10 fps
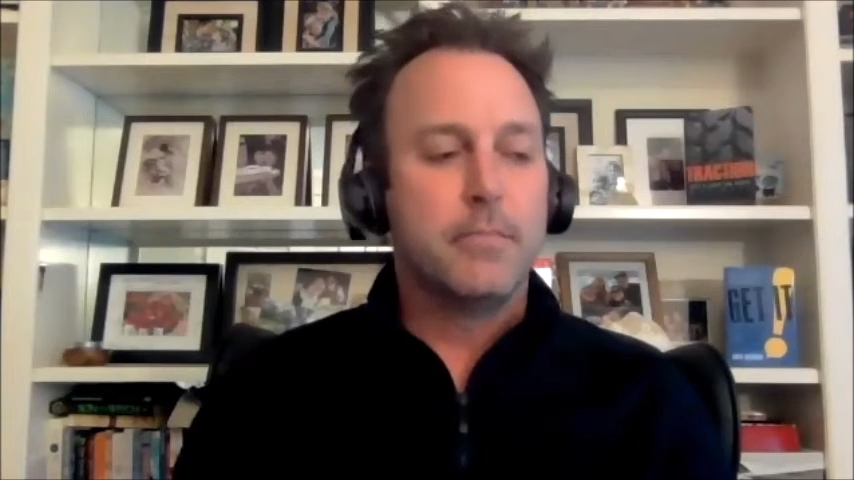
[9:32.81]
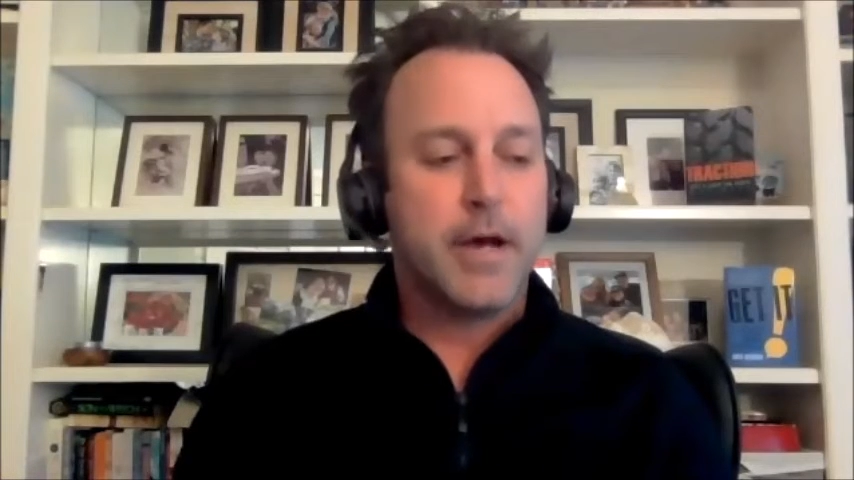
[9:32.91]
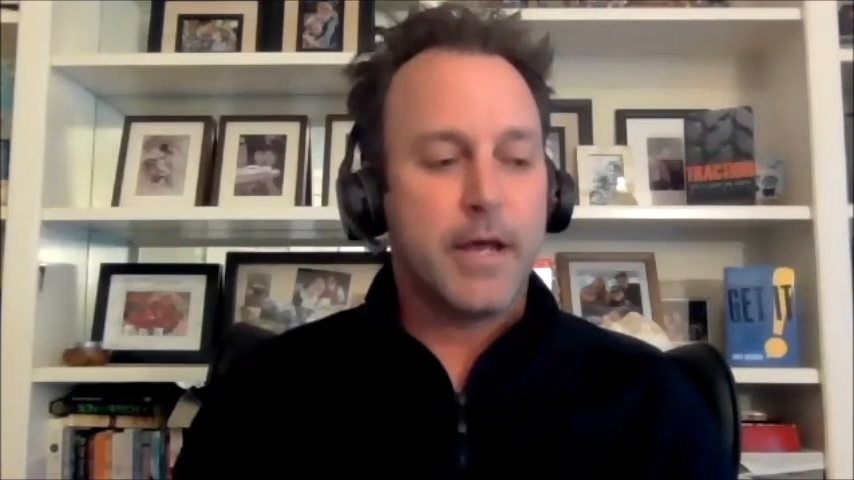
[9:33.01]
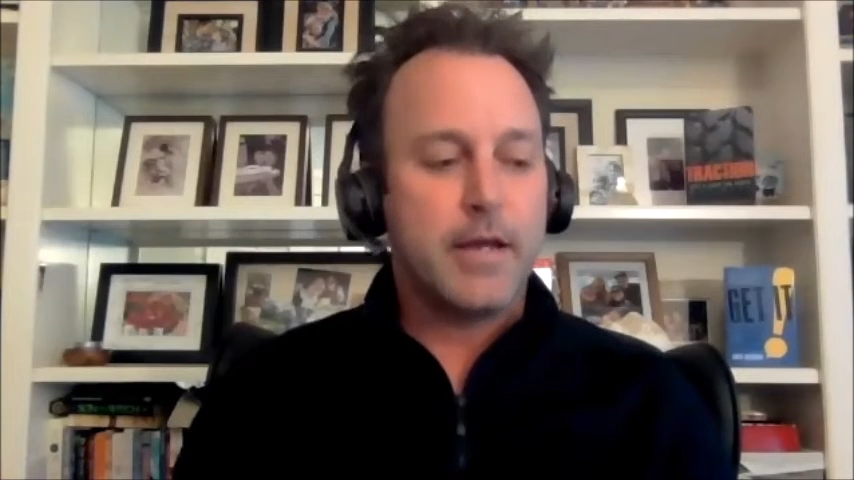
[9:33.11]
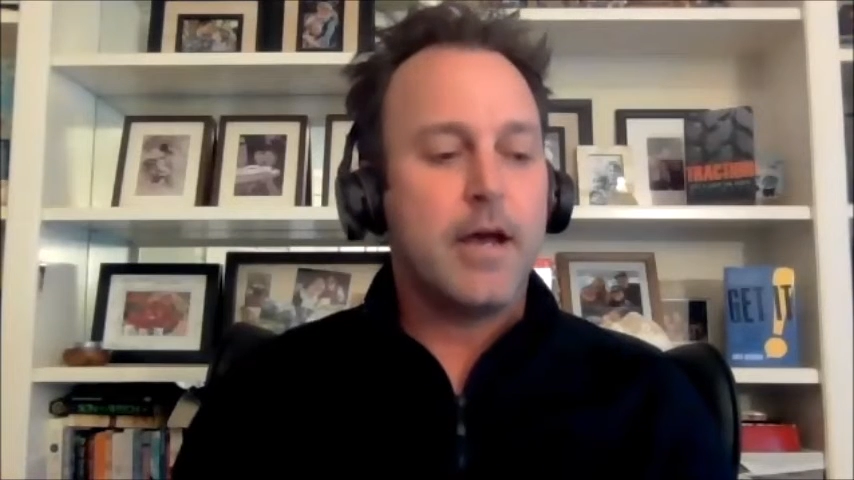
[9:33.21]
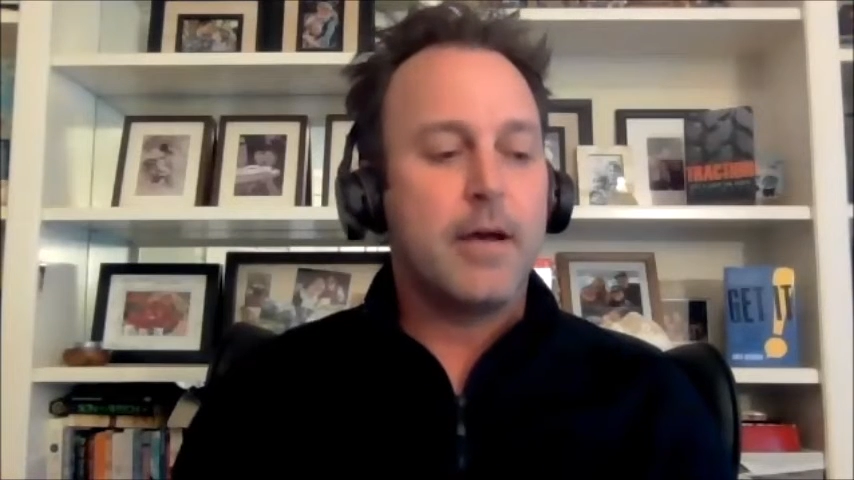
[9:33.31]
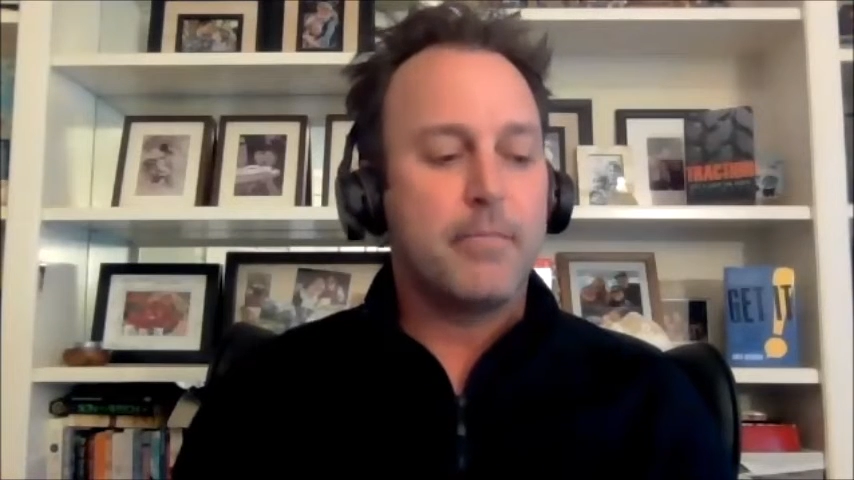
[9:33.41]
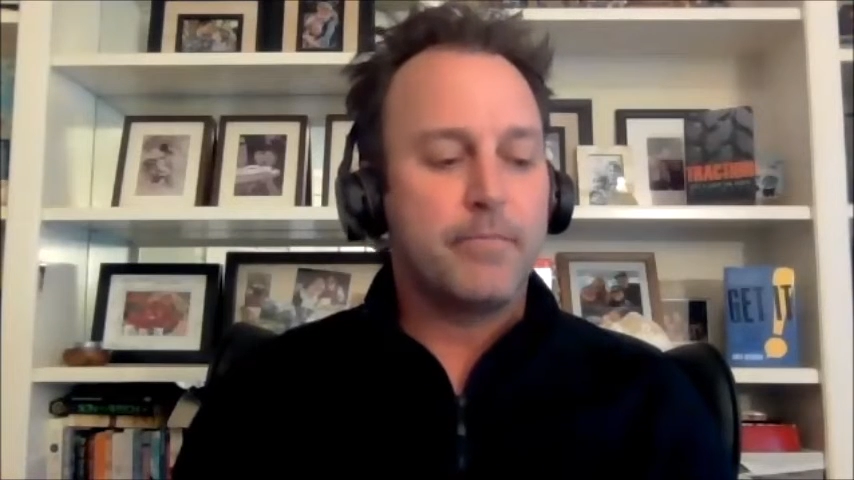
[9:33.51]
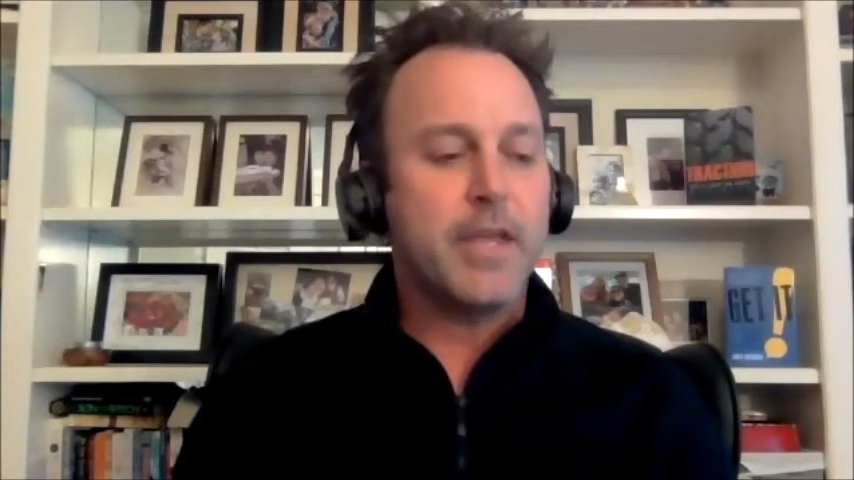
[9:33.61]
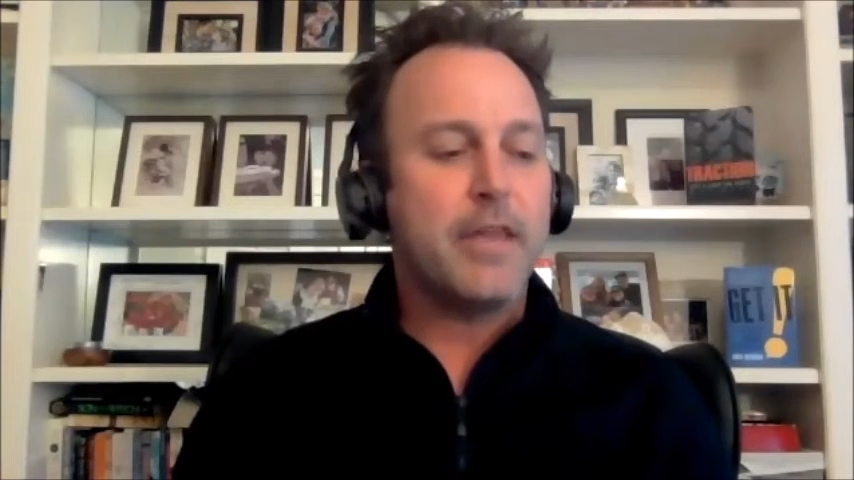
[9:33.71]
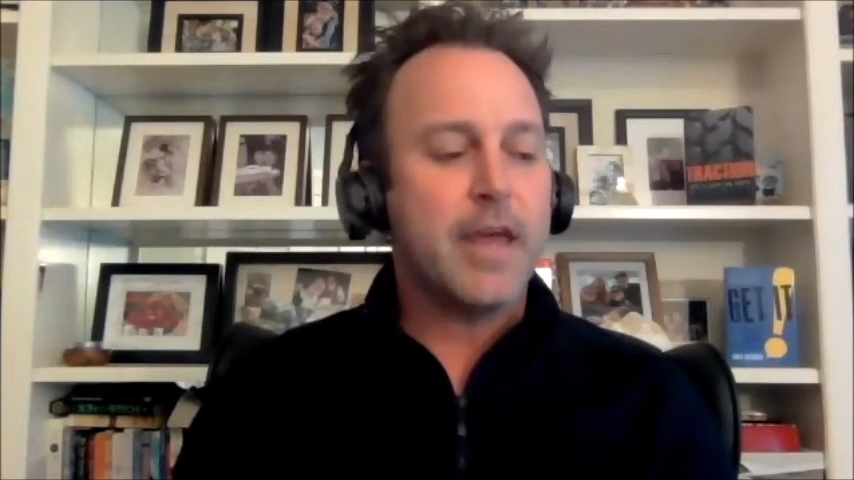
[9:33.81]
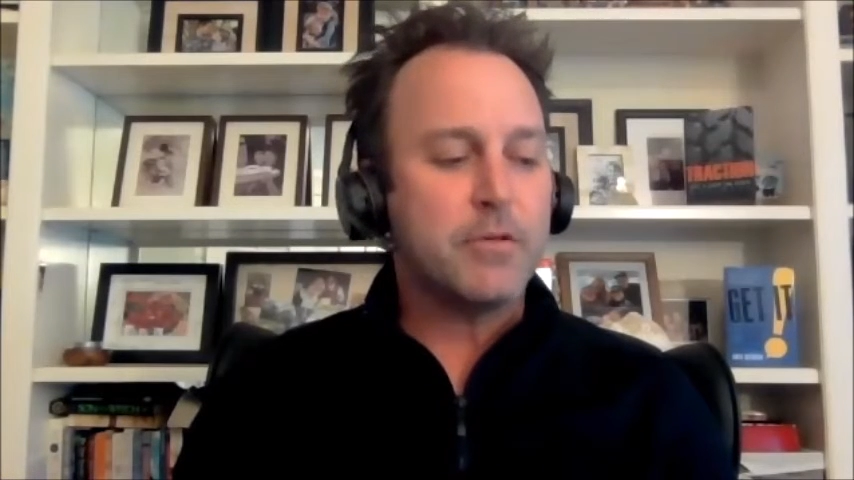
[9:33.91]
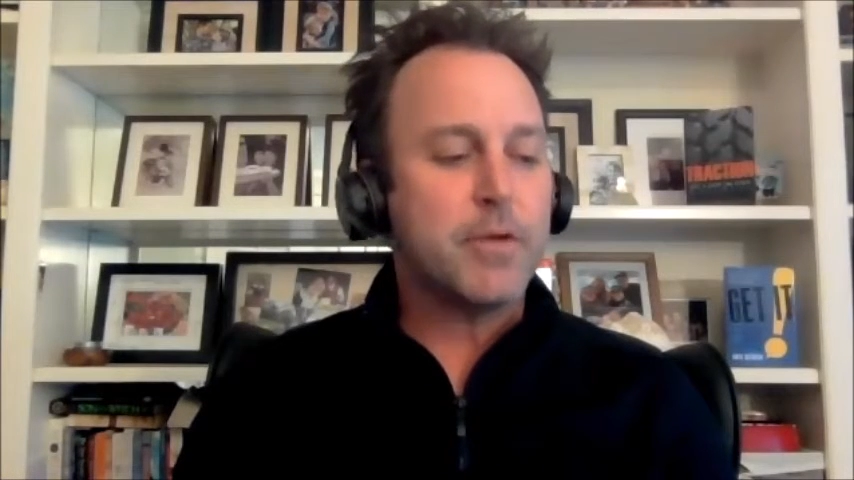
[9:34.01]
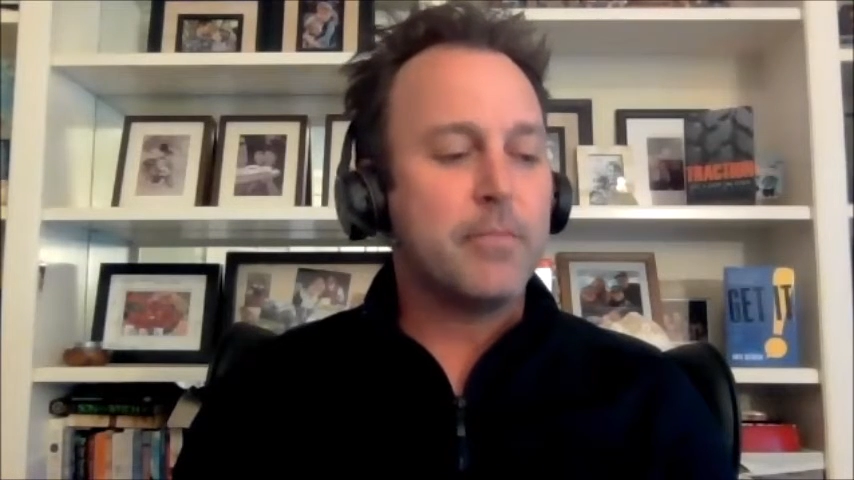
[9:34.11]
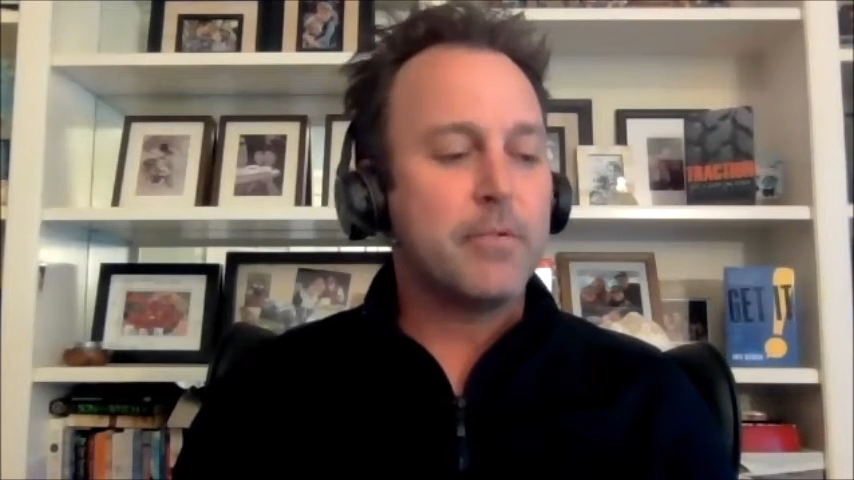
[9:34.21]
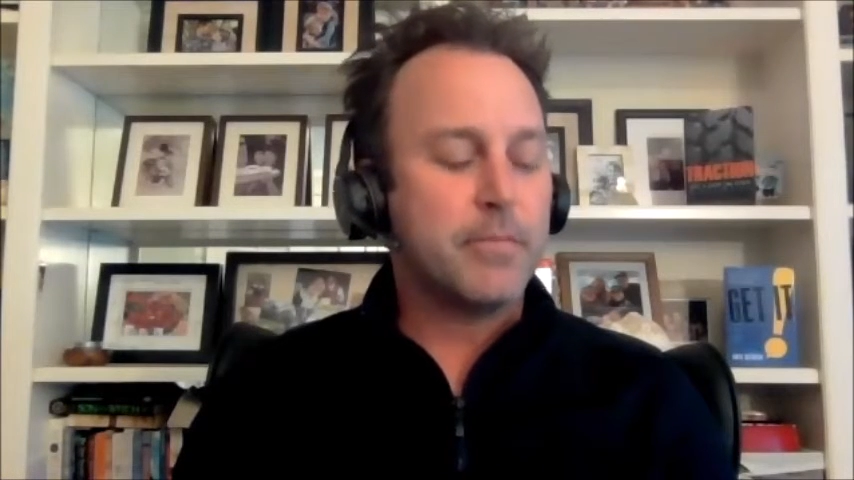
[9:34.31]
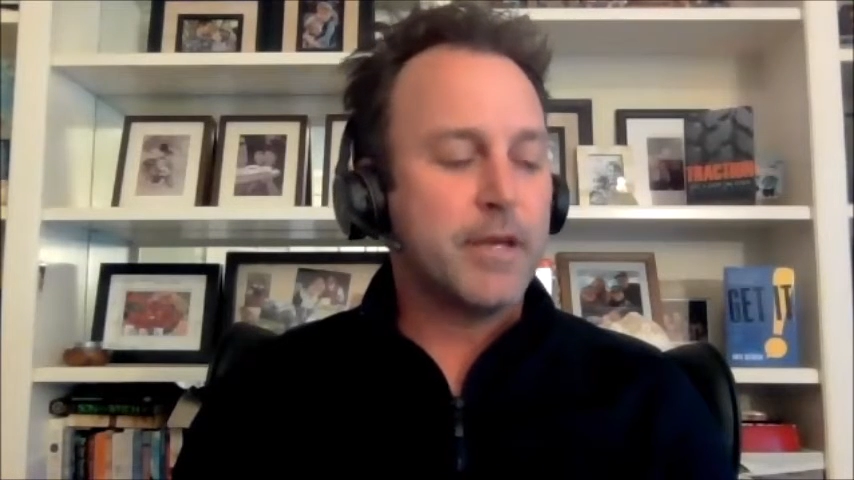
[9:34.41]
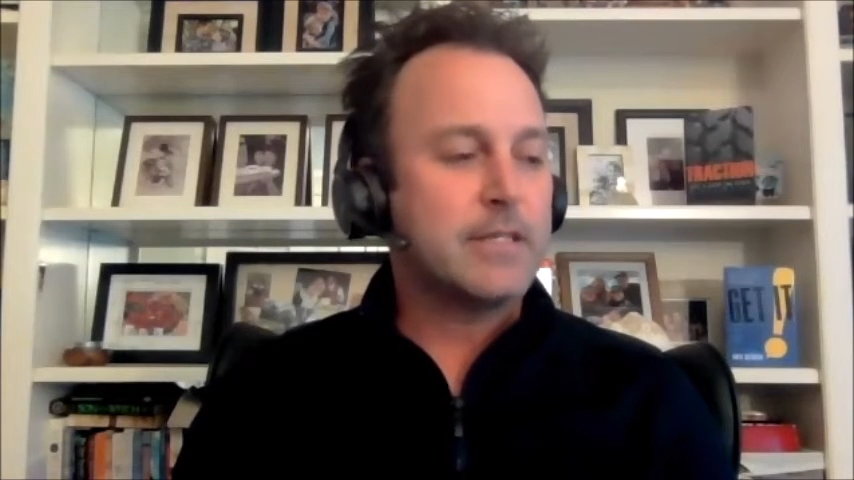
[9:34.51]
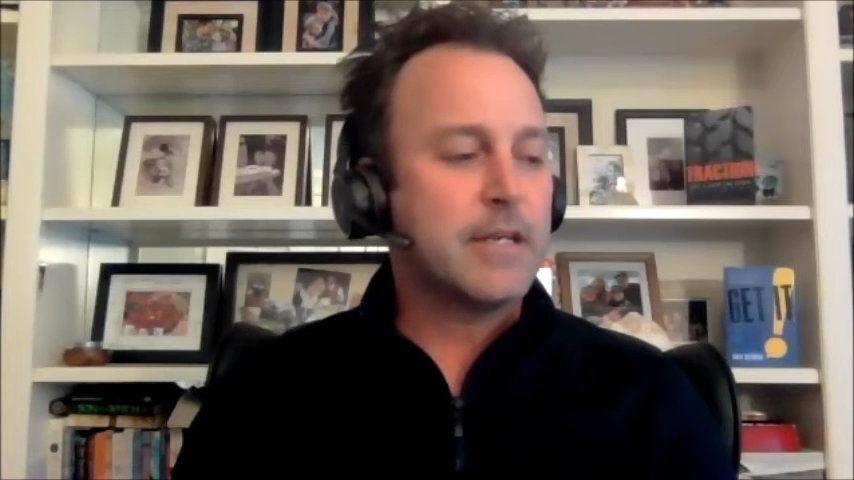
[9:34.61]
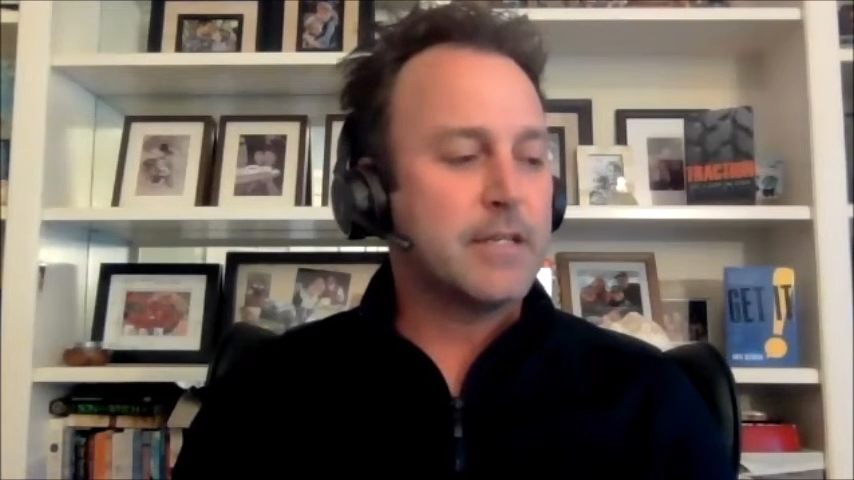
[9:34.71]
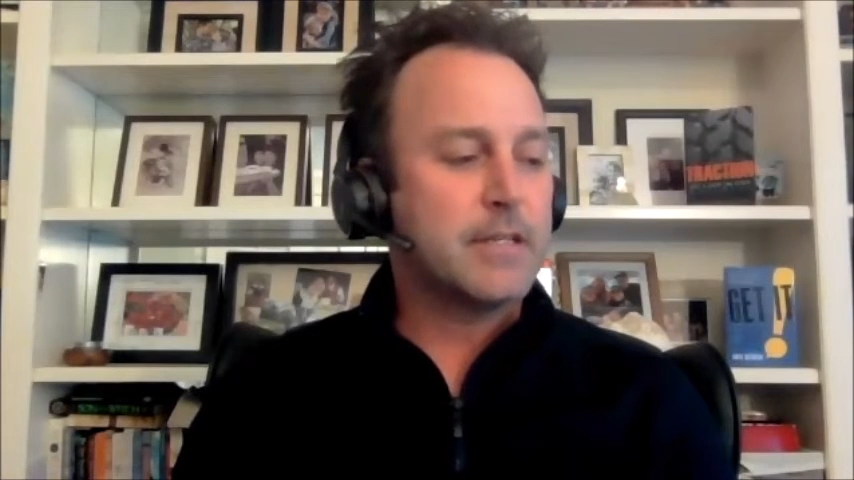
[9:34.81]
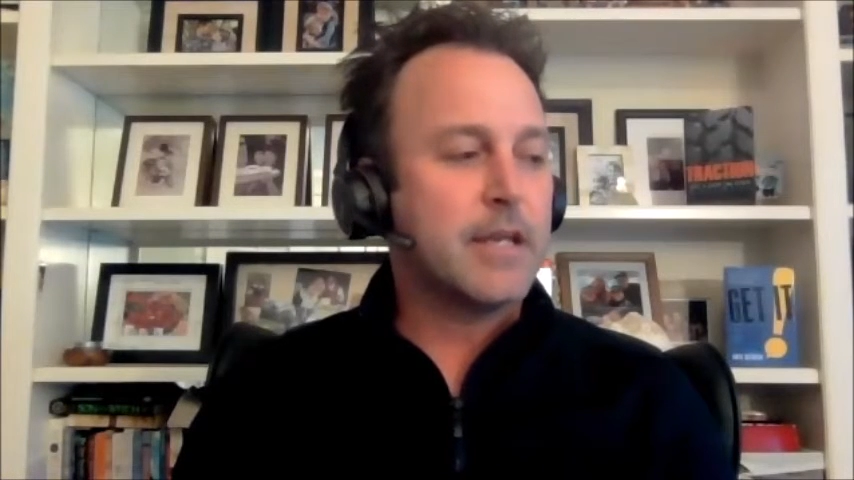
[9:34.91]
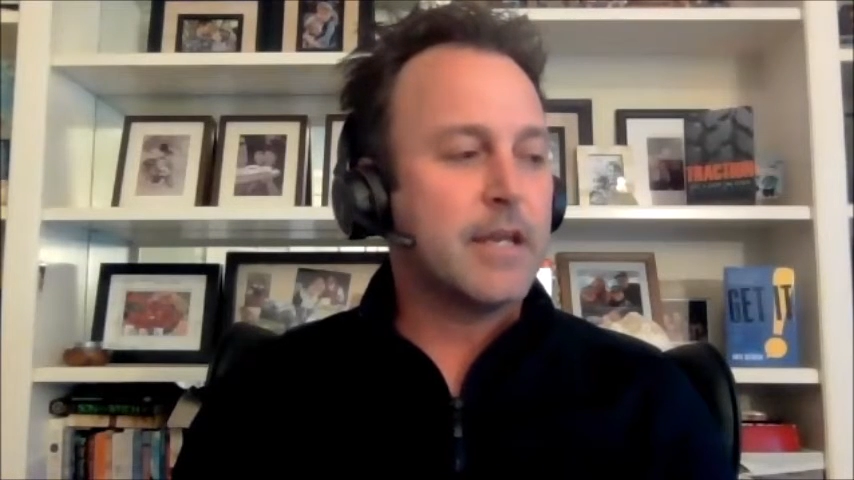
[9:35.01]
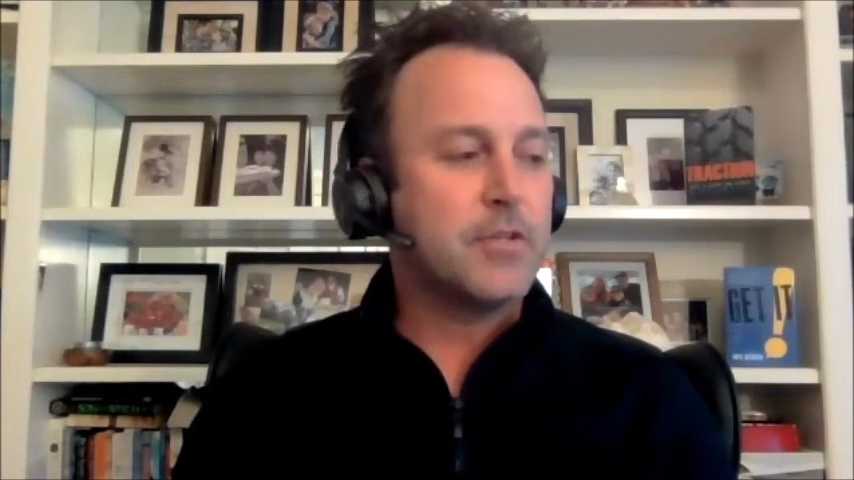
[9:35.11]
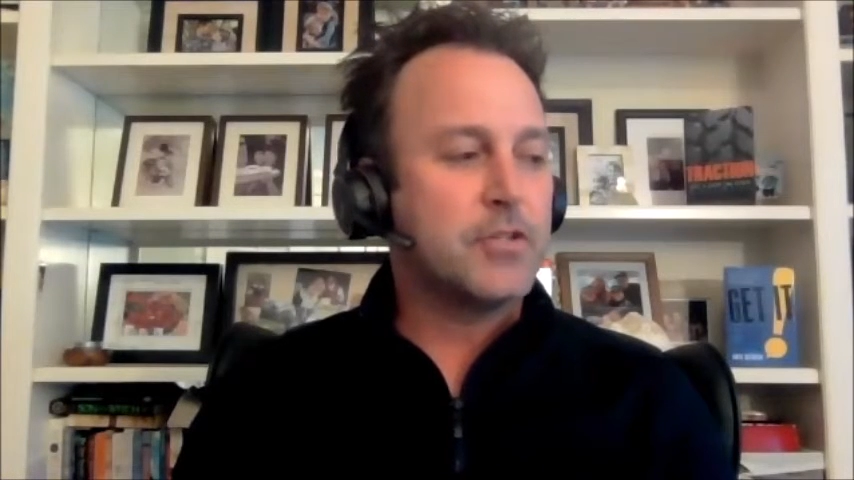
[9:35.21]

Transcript: But that was probably the biggest thing as a kid,